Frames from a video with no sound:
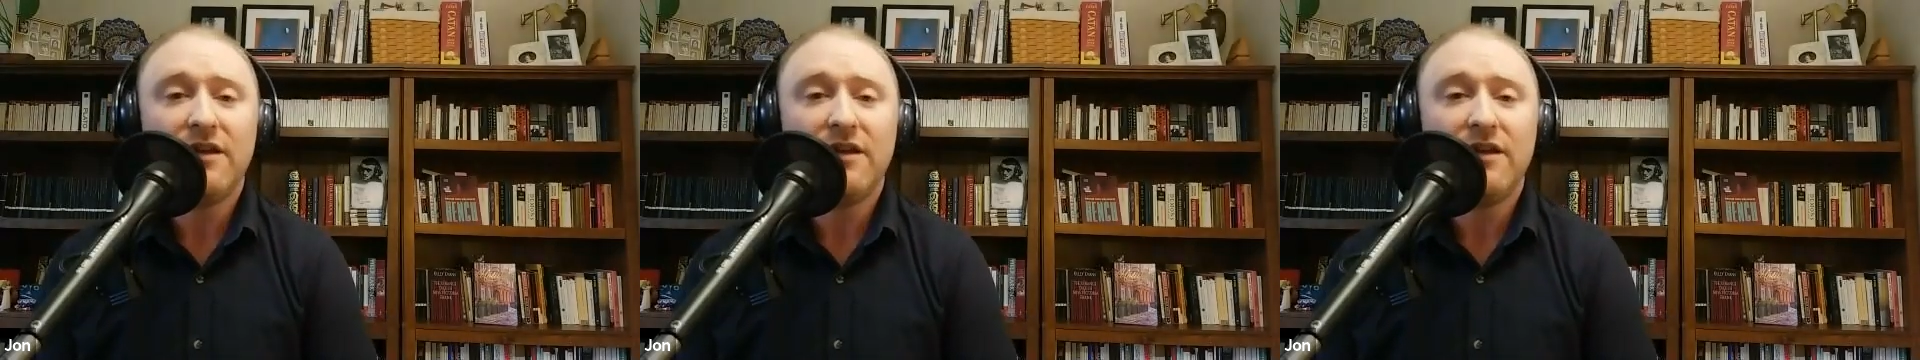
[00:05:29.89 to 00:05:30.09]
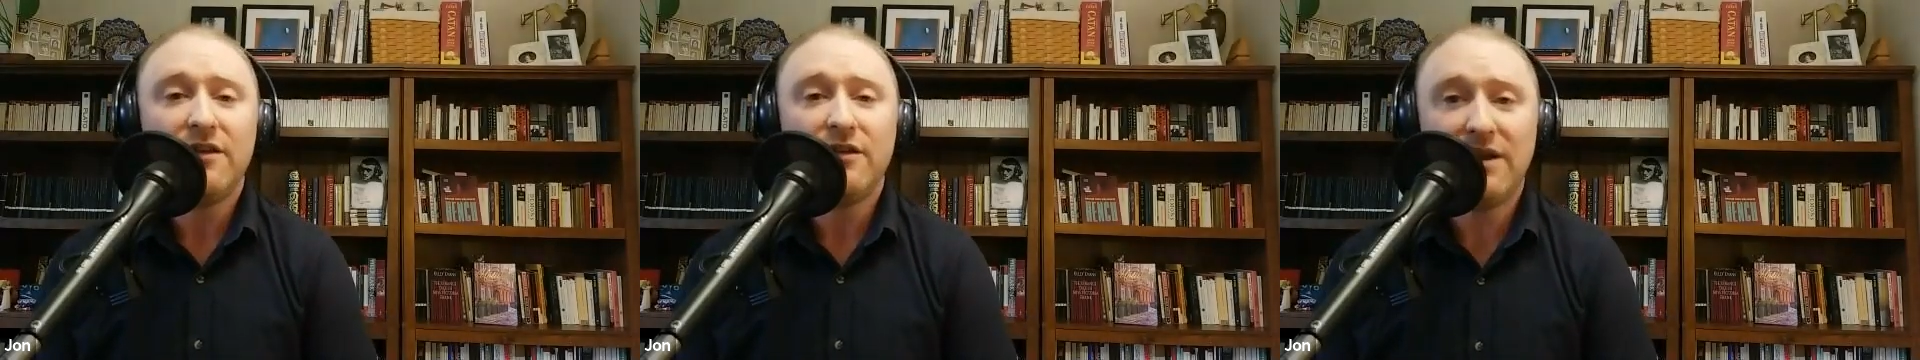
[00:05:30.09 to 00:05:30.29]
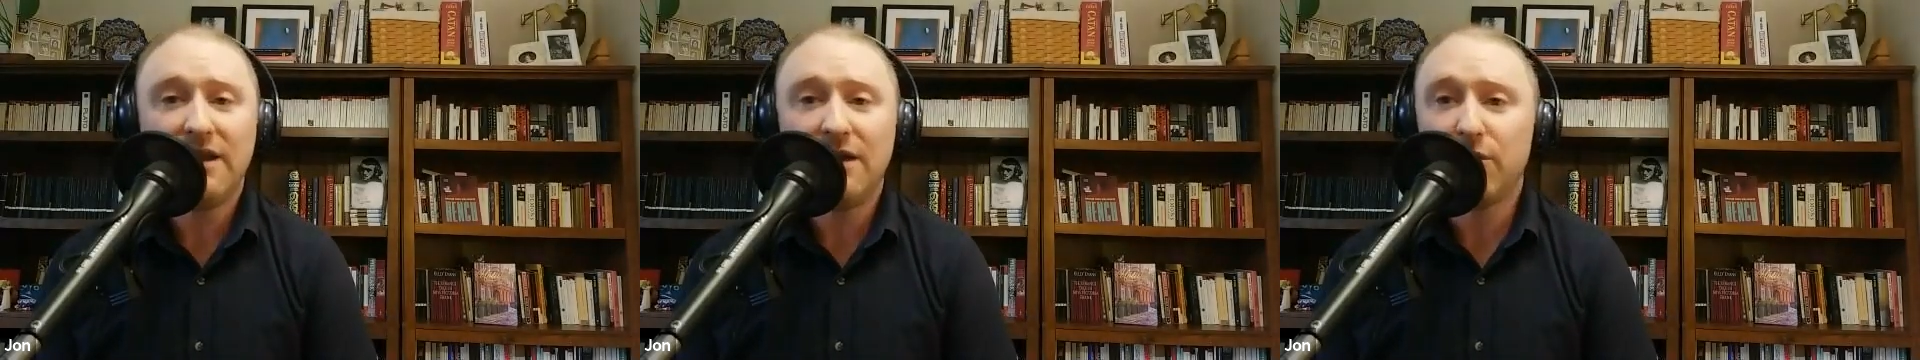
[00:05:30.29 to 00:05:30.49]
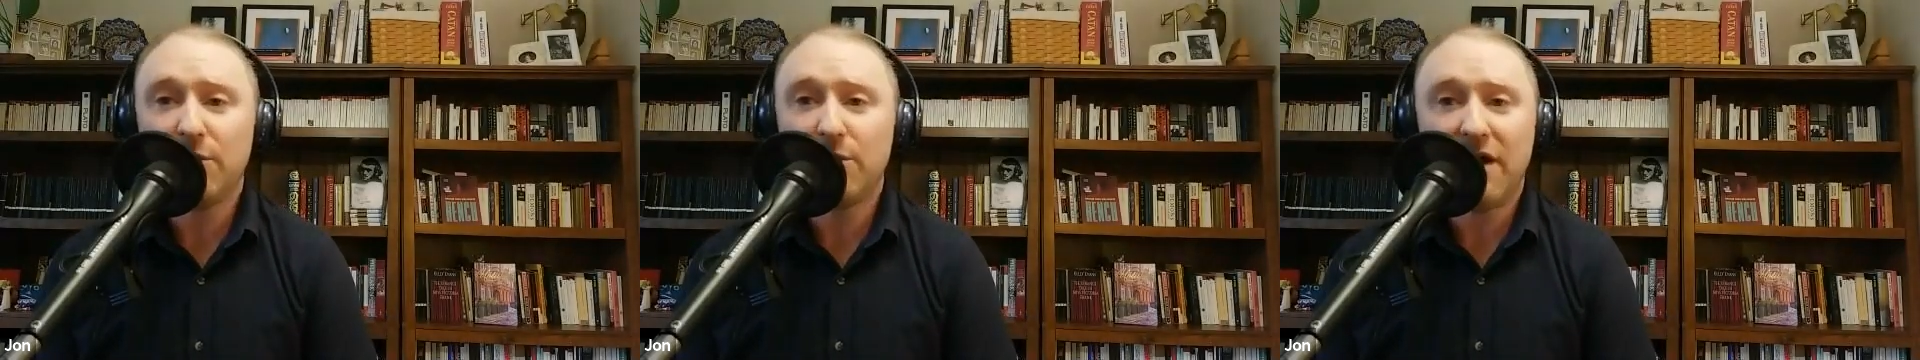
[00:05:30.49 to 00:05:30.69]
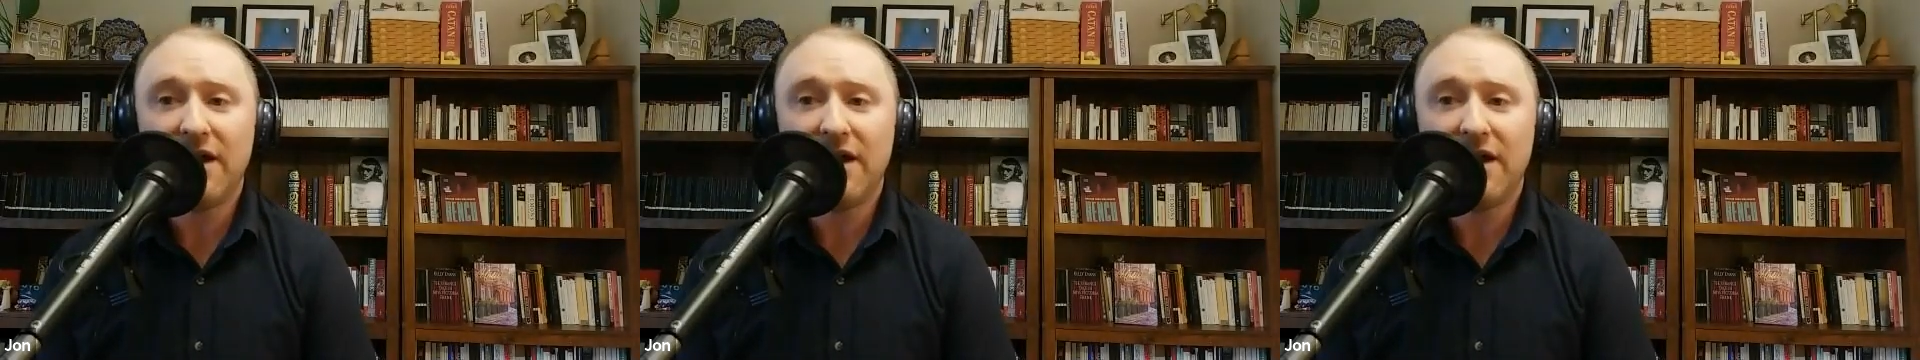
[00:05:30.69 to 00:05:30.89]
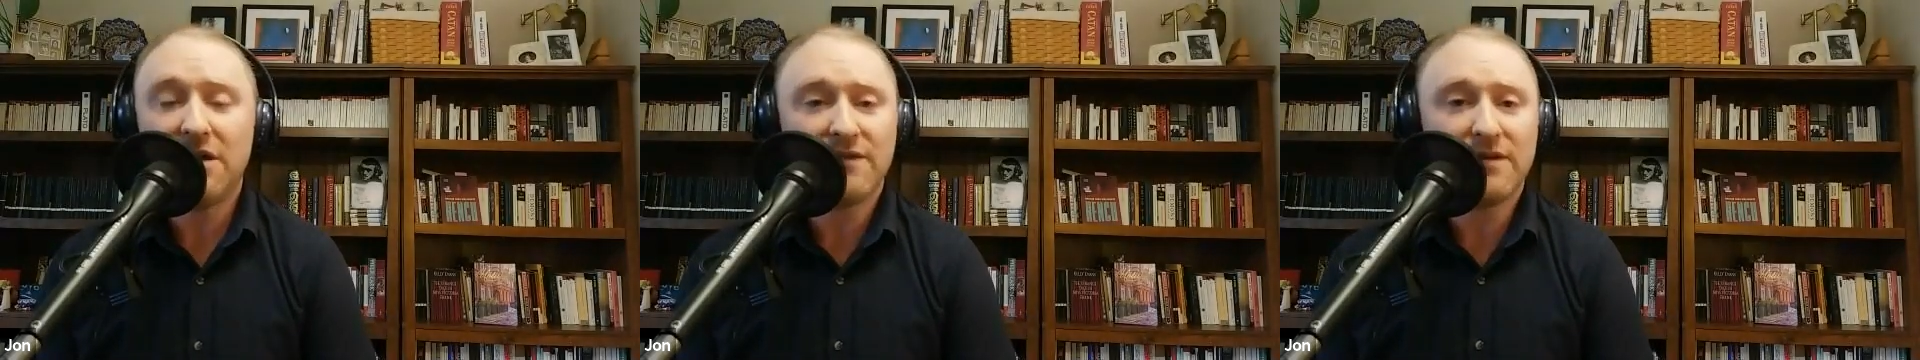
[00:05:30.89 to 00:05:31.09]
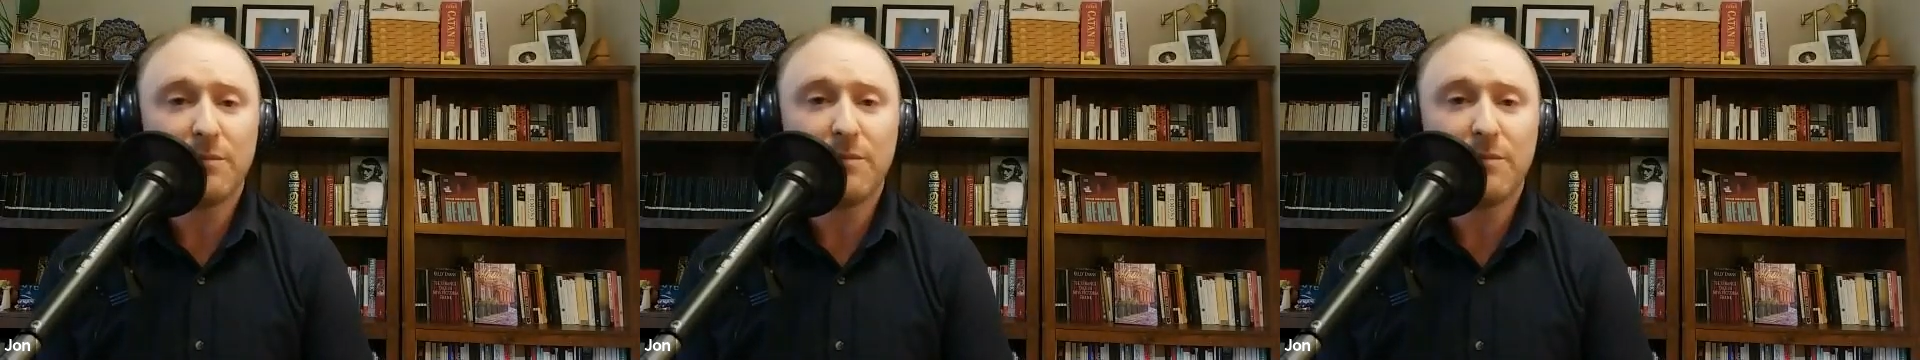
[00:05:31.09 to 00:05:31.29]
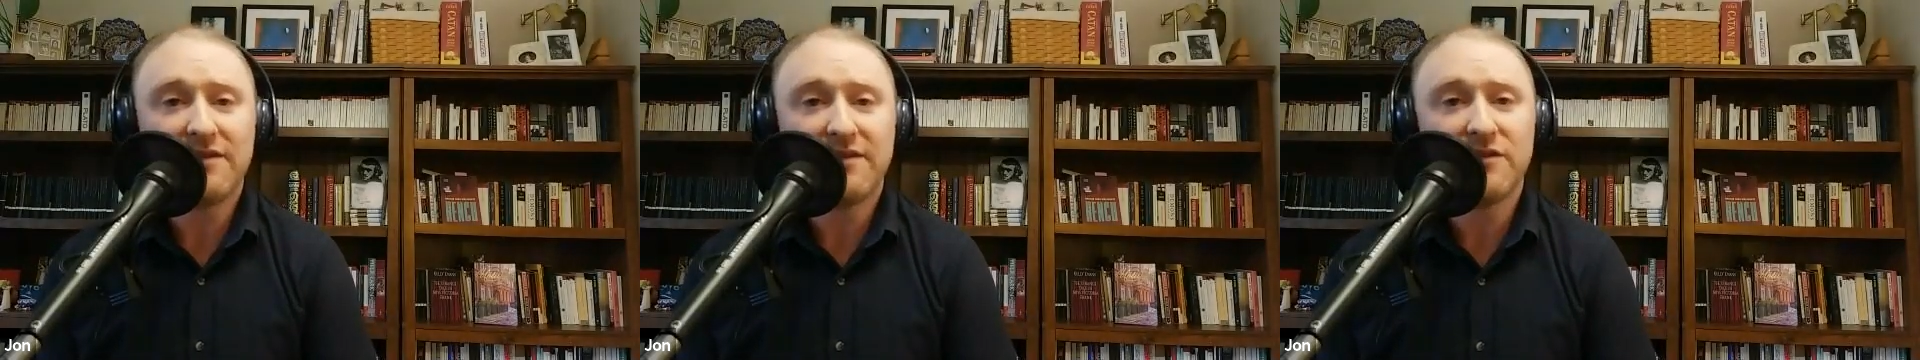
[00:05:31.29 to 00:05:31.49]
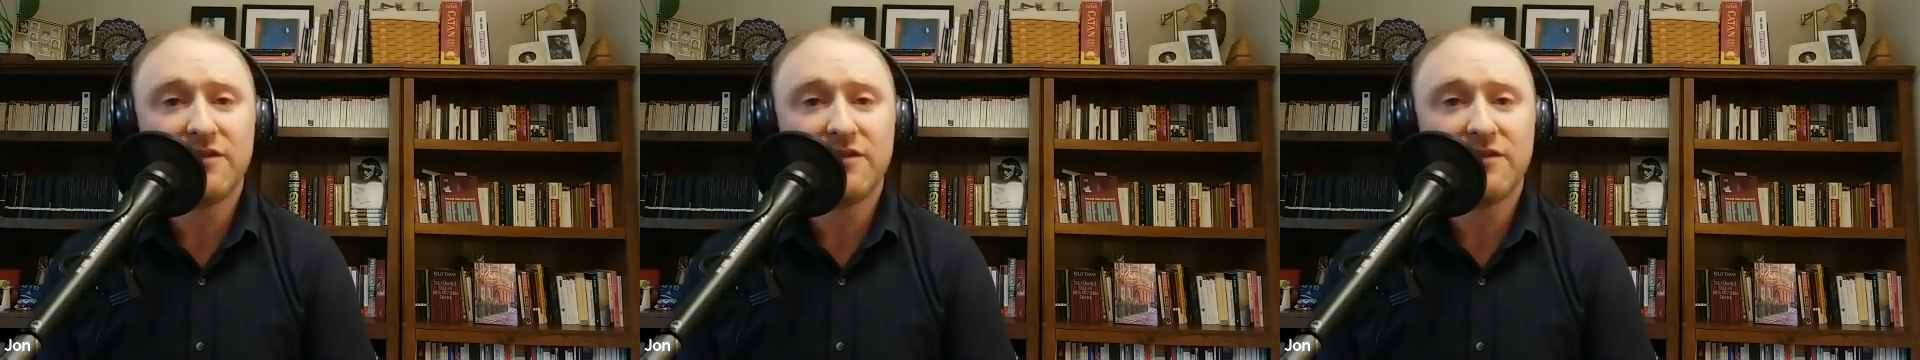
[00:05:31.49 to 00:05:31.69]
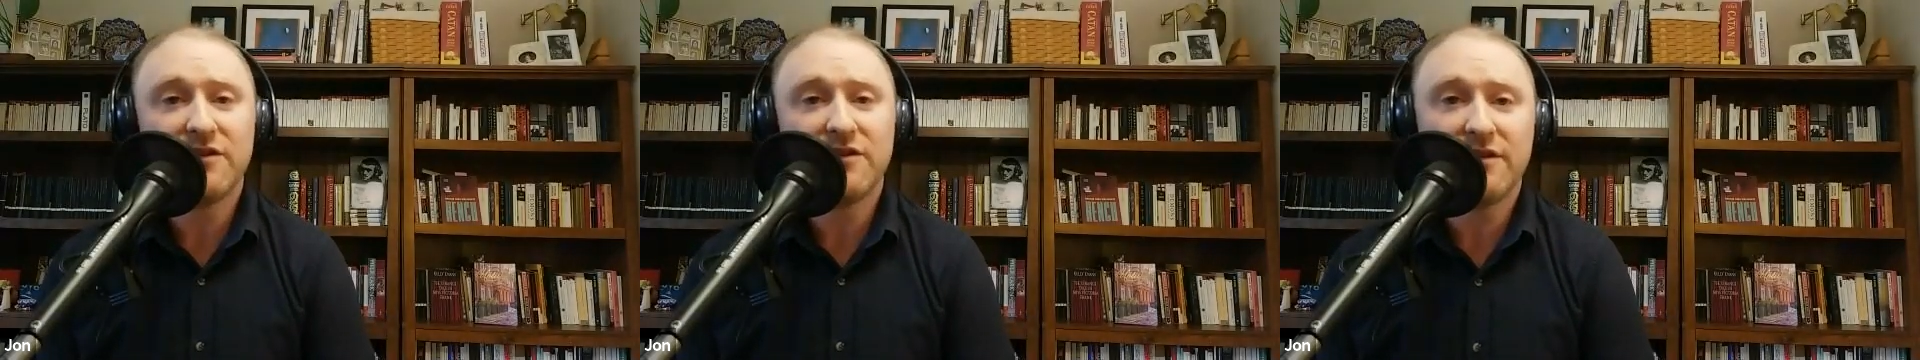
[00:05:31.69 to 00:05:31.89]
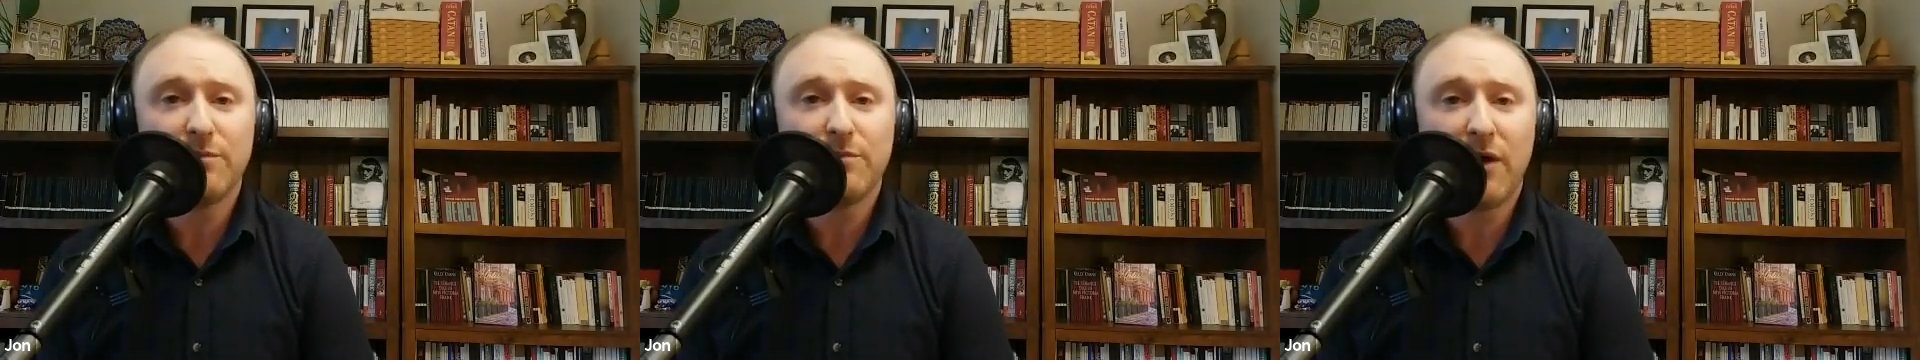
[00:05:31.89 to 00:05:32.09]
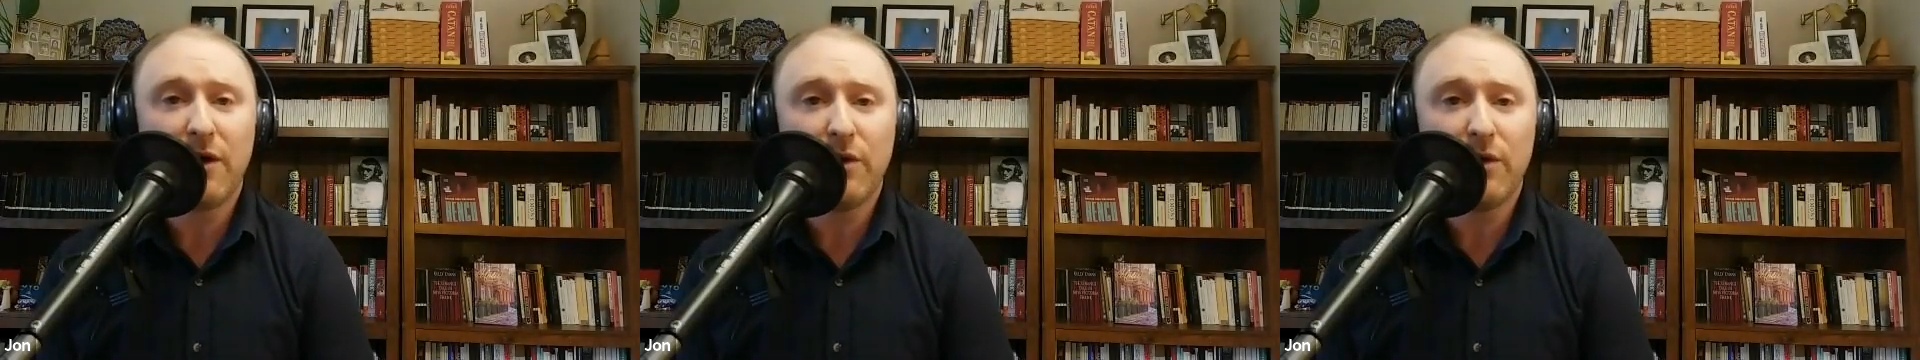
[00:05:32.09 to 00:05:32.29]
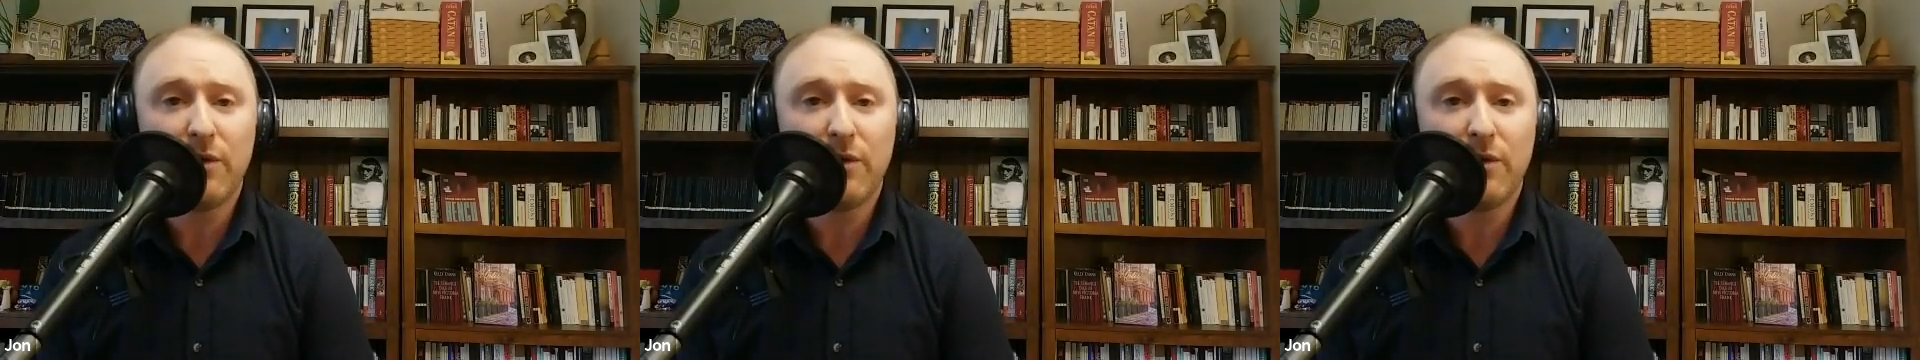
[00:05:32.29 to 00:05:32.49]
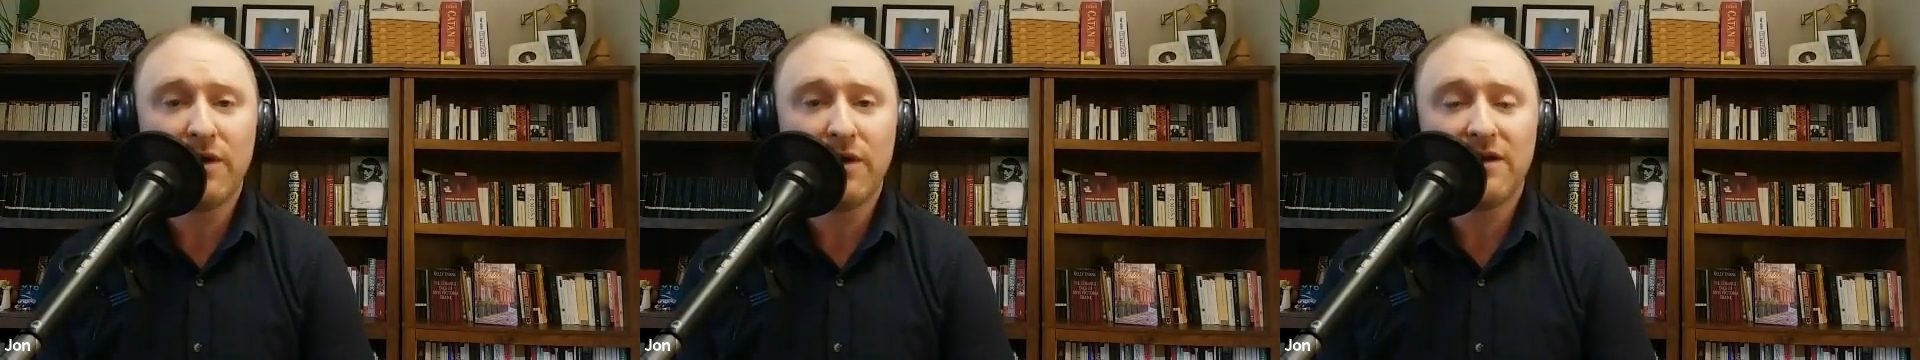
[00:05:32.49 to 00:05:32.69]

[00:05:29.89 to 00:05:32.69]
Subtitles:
You really remind me in some passages of this poet."